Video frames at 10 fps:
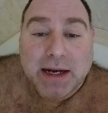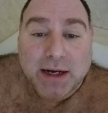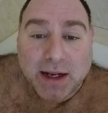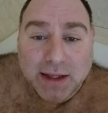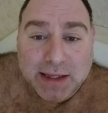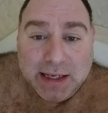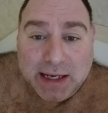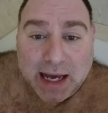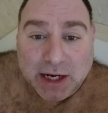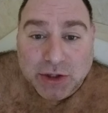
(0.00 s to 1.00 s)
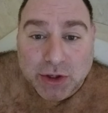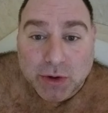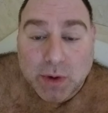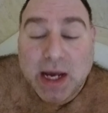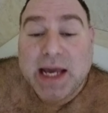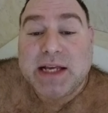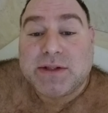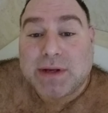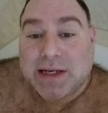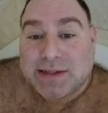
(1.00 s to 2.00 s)
And another thing you got to do
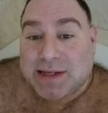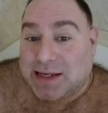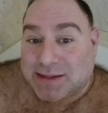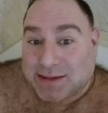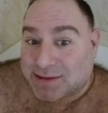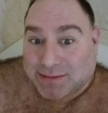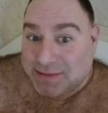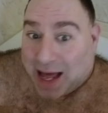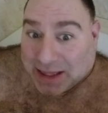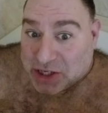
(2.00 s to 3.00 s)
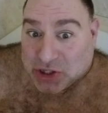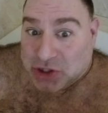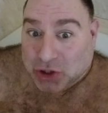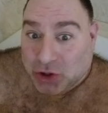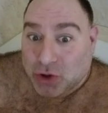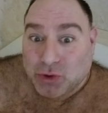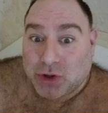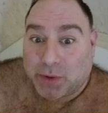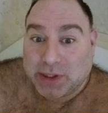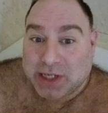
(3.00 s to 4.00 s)
is not listen to Lou
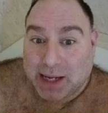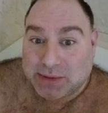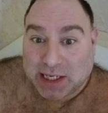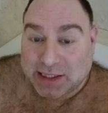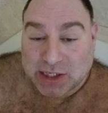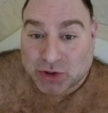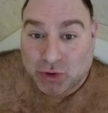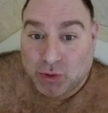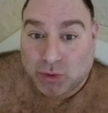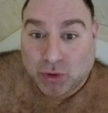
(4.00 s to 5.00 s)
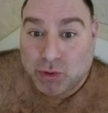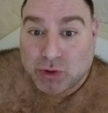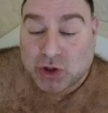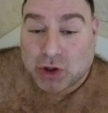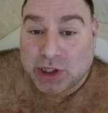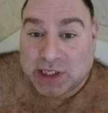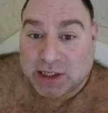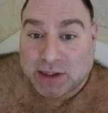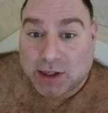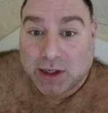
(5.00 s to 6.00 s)
during times like this. Lou's looking
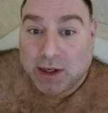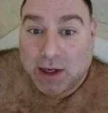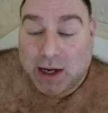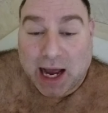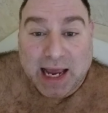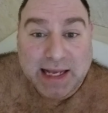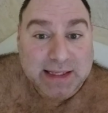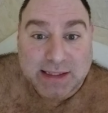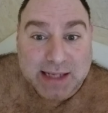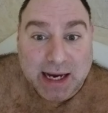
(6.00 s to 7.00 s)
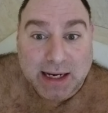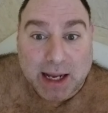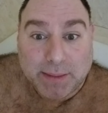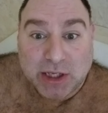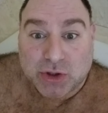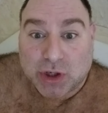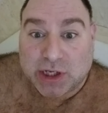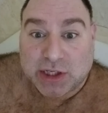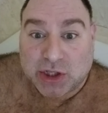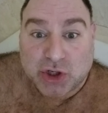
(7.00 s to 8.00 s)
to, I hate to say it, I mean, he's
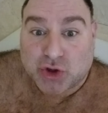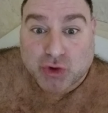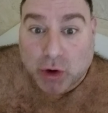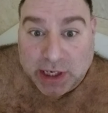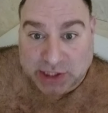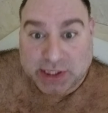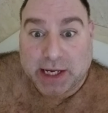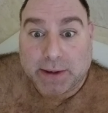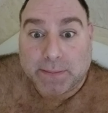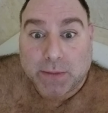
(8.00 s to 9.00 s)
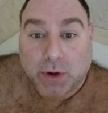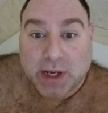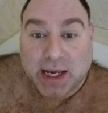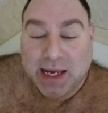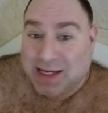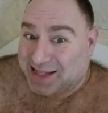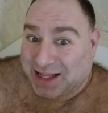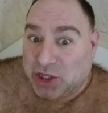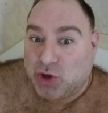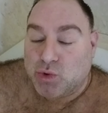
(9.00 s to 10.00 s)
looking to destroy this thing, okay?
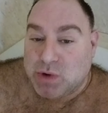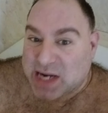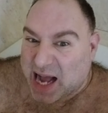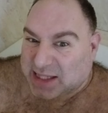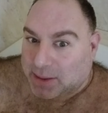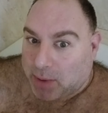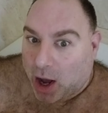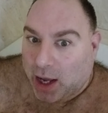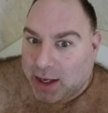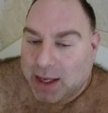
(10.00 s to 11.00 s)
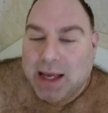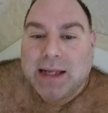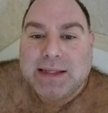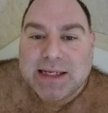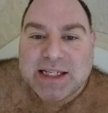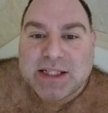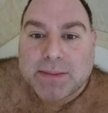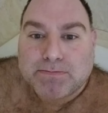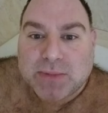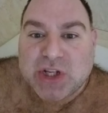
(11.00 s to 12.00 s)
Telling you not to buy? This is
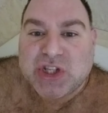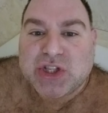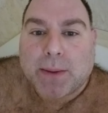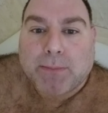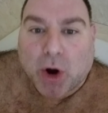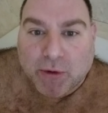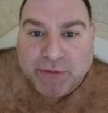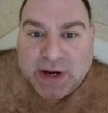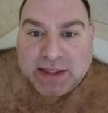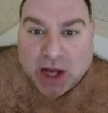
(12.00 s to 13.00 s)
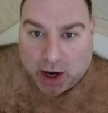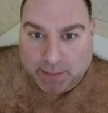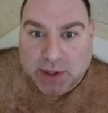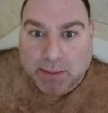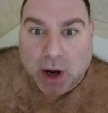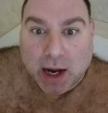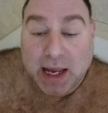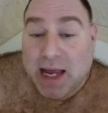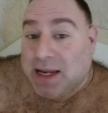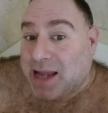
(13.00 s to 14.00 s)
the perfect time to buy.
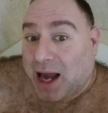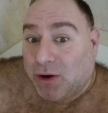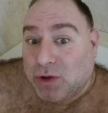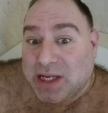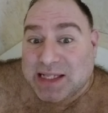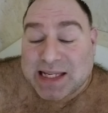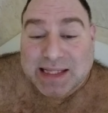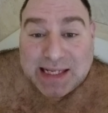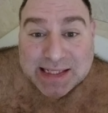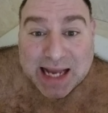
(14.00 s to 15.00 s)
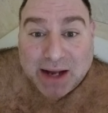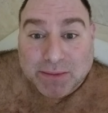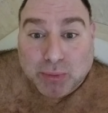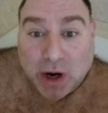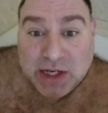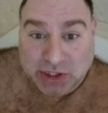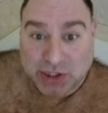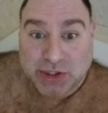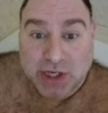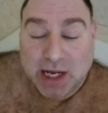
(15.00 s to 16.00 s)
Not only is it discount
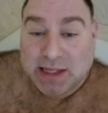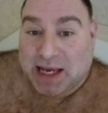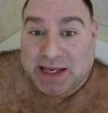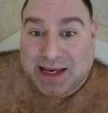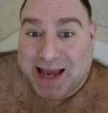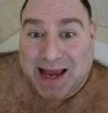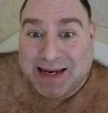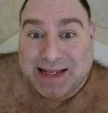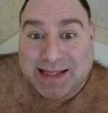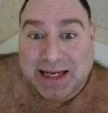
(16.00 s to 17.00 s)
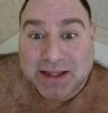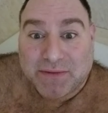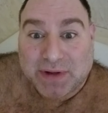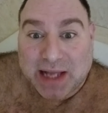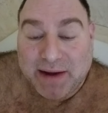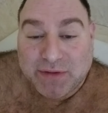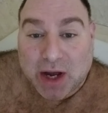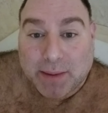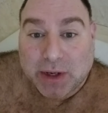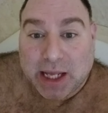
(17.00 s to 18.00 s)
prices that you get in the deal of a
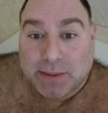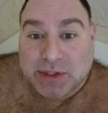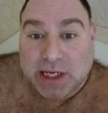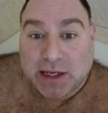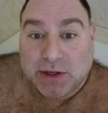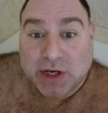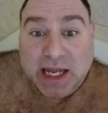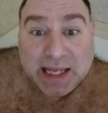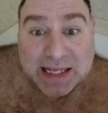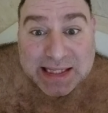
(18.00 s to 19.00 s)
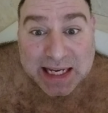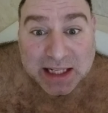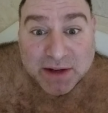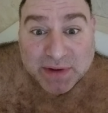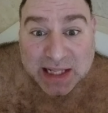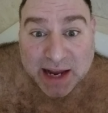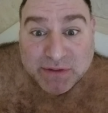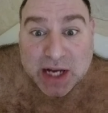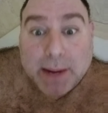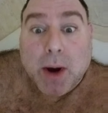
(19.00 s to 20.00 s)
lifetime on AMC, and you're getting a deal of a
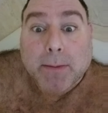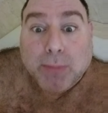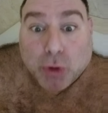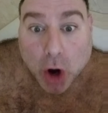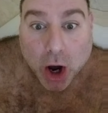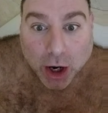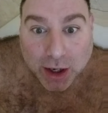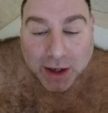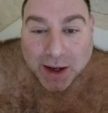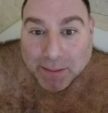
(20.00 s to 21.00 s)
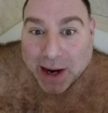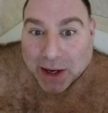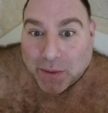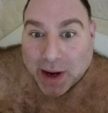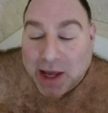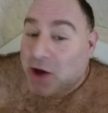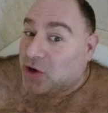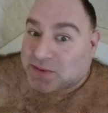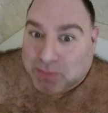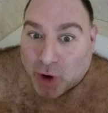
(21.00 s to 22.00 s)
lifetime on PROG, by the way,
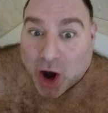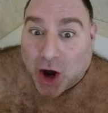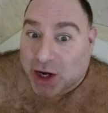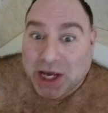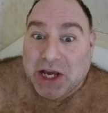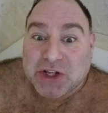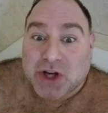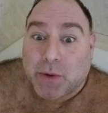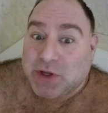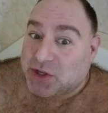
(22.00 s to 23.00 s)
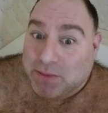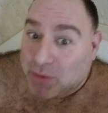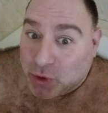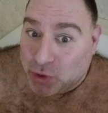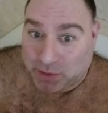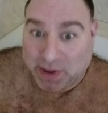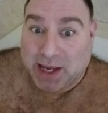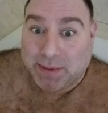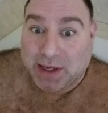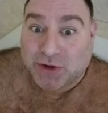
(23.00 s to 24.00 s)
because PROG is going to moon,
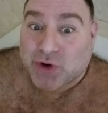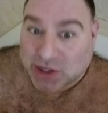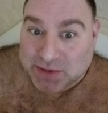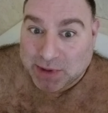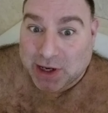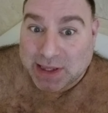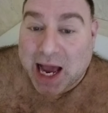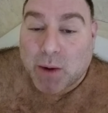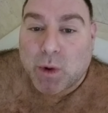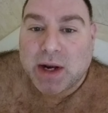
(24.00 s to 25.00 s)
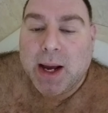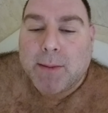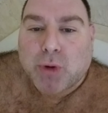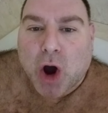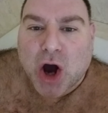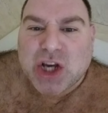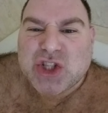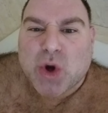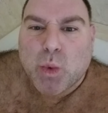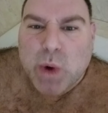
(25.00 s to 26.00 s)
baby. Trust me on that one. PROG
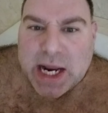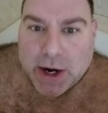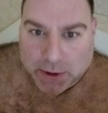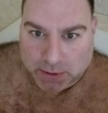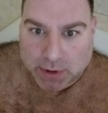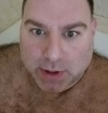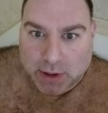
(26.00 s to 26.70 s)
is a winner.